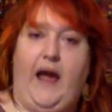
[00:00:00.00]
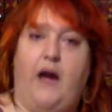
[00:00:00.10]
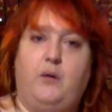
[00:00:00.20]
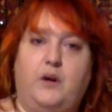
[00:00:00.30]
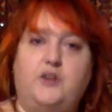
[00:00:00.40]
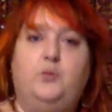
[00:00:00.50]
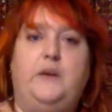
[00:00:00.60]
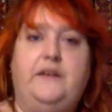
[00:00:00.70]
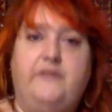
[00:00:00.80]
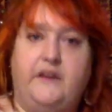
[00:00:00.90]
are you
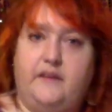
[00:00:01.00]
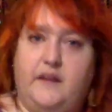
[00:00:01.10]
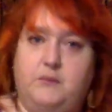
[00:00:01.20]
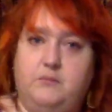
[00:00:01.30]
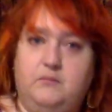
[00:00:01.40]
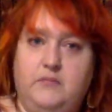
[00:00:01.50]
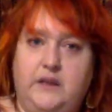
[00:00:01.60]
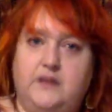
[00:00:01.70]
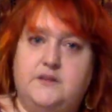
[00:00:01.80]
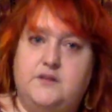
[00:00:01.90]
weaving them
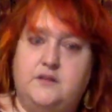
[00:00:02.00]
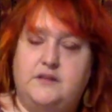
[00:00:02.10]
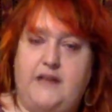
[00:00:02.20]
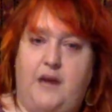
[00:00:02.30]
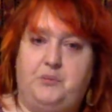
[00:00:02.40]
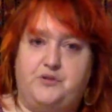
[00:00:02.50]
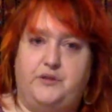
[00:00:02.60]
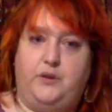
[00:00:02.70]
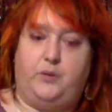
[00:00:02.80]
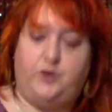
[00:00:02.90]
into the
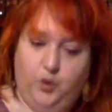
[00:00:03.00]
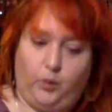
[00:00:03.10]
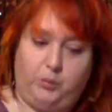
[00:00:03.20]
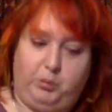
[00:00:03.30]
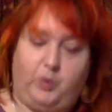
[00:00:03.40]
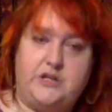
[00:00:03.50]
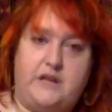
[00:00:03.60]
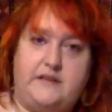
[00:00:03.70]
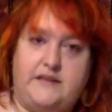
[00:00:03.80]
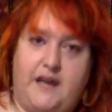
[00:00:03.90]
tapestry, or your portion of
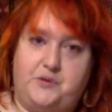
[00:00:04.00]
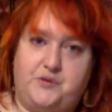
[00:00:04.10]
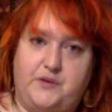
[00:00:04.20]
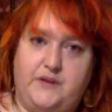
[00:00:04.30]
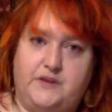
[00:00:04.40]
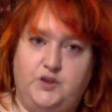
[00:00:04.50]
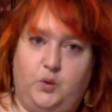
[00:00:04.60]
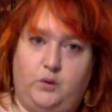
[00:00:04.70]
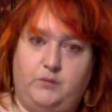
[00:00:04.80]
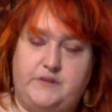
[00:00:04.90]
the tapestry that's
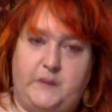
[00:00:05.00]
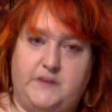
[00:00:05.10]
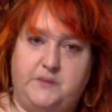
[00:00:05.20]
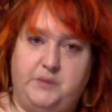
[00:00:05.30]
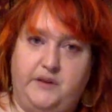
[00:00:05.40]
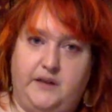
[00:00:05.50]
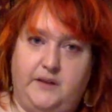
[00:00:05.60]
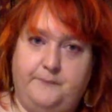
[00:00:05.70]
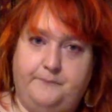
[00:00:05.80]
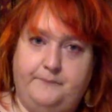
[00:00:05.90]
your responsibility.
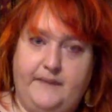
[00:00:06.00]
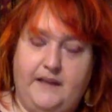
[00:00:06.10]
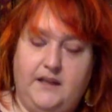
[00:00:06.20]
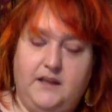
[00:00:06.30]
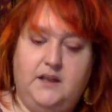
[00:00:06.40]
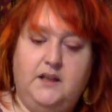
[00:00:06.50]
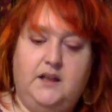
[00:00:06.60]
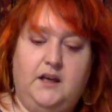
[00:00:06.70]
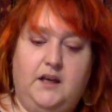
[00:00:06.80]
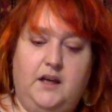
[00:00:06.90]

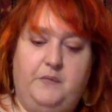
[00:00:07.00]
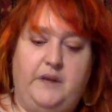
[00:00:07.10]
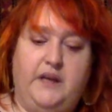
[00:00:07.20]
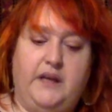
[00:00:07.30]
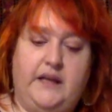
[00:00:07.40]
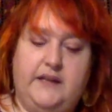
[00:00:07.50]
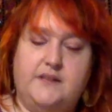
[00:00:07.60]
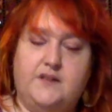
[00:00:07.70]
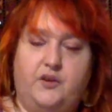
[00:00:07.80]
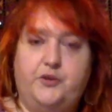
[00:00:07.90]
It
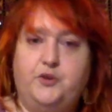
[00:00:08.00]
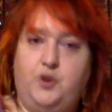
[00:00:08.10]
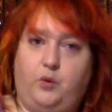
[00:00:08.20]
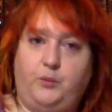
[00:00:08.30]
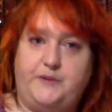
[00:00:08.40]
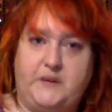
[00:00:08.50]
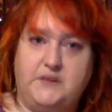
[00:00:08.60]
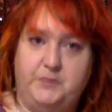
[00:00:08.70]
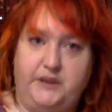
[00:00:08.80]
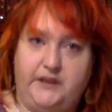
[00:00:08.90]
is also your
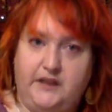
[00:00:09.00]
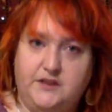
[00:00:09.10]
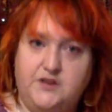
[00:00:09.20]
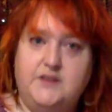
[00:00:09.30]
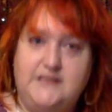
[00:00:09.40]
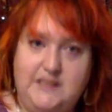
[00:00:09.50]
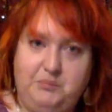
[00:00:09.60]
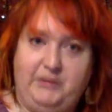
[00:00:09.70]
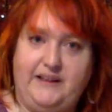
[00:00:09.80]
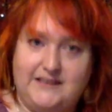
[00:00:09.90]
responsibility to
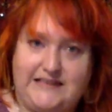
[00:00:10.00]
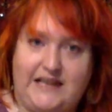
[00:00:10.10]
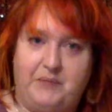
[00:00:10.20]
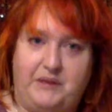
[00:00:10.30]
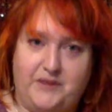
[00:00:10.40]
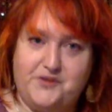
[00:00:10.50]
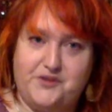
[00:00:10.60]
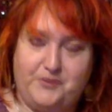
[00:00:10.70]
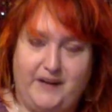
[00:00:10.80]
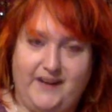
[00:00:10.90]
deeply examine those
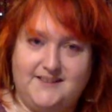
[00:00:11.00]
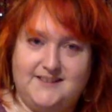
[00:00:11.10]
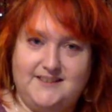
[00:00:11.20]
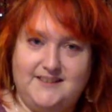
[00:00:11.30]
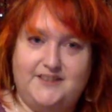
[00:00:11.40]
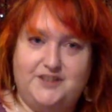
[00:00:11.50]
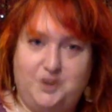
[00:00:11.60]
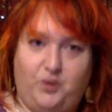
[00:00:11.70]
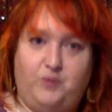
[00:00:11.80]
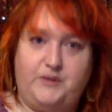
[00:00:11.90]
threads. It's
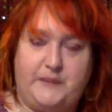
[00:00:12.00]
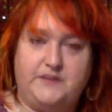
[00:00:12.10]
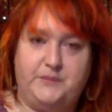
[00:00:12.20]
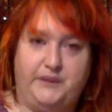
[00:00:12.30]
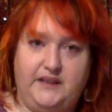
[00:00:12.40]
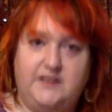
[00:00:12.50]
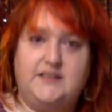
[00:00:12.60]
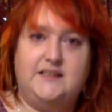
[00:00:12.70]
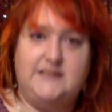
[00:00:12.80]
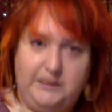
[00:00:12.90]
your responsibility
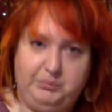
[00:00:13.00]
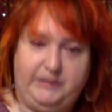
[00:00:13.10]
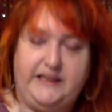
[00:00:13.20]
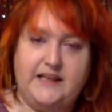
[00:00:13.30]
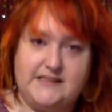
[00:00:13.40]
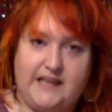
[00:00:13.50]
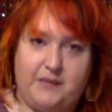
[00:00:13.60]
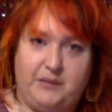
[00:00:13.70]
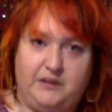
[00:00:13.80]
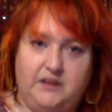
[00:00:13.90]
to deeply
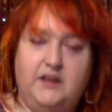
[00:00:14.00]
examine,